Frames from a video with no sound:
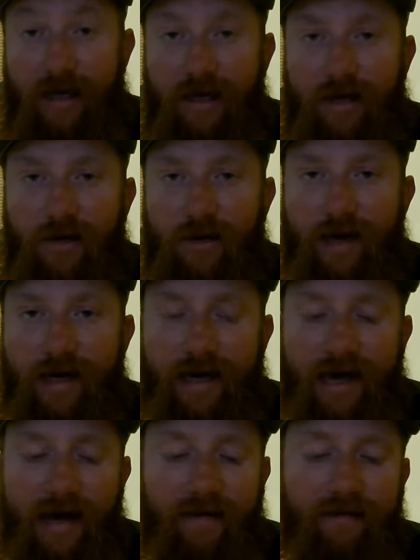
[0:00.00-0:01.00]
great to
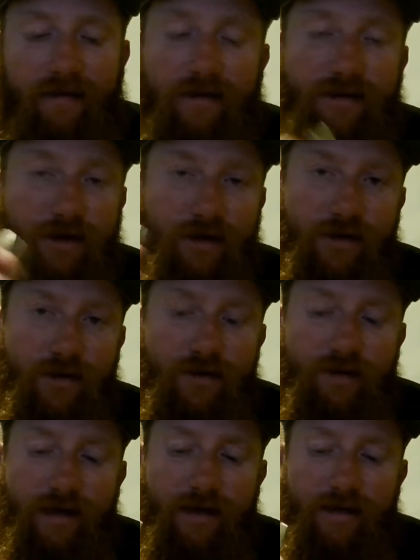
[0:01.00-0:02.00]
have. Chartreuse
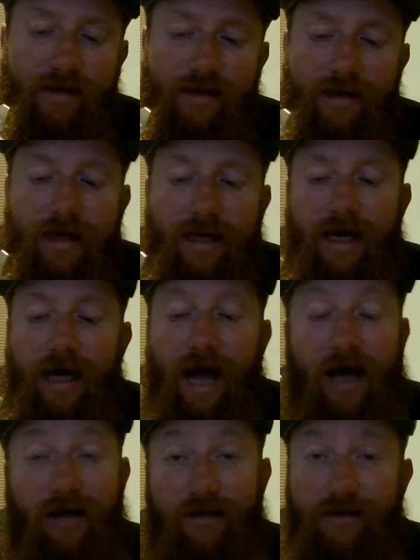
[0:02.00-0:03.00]
color, I
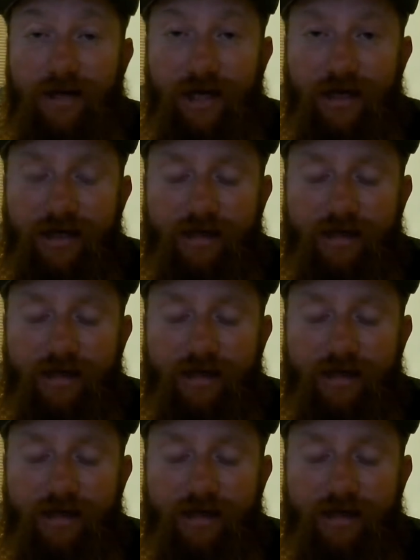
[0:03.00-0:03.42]
use JJ's